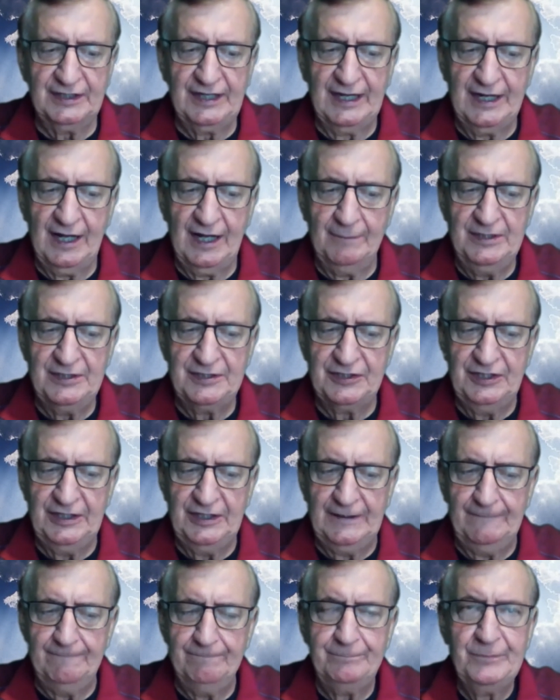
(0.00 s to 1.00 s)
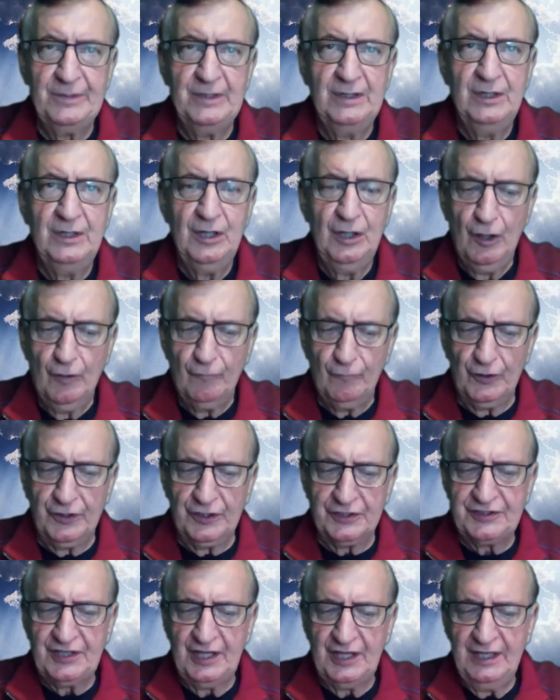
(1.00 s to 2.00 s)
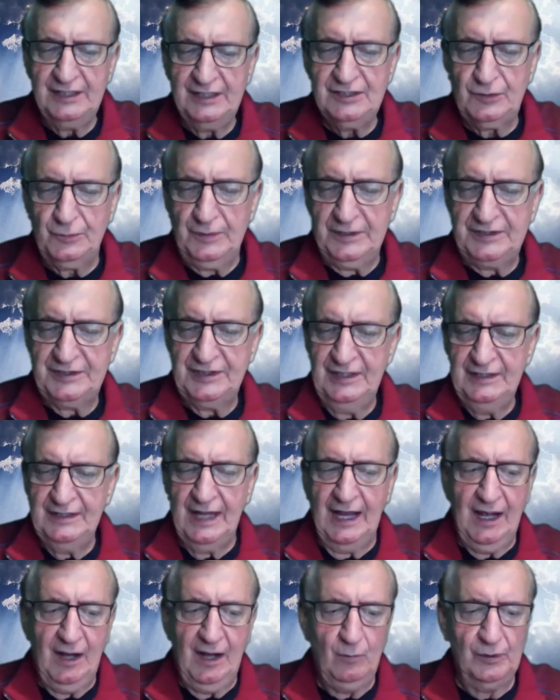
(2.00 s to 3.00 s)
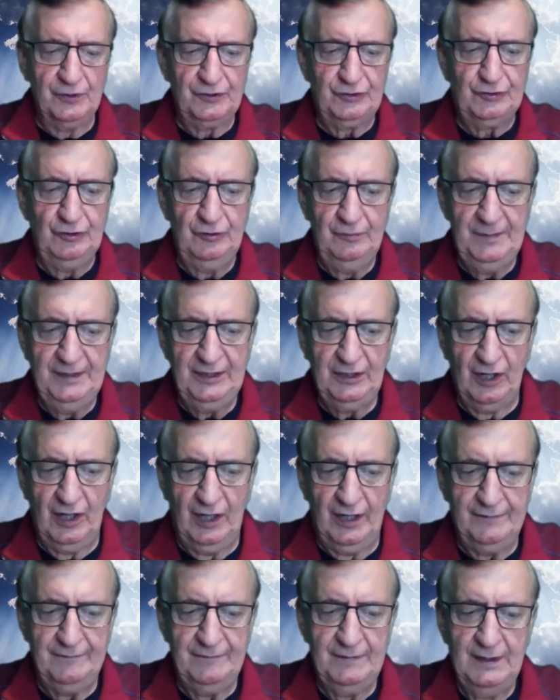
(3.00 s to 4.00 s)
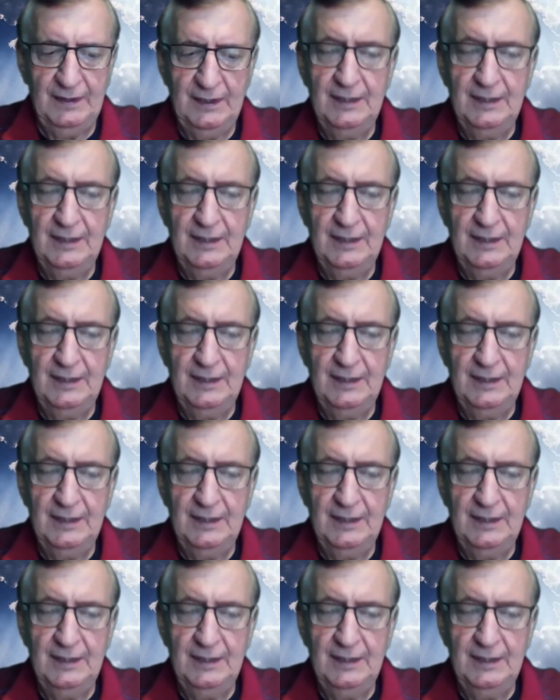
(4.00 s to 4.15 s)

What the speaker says: that cannot be seen. For the things we see now will soon be gone,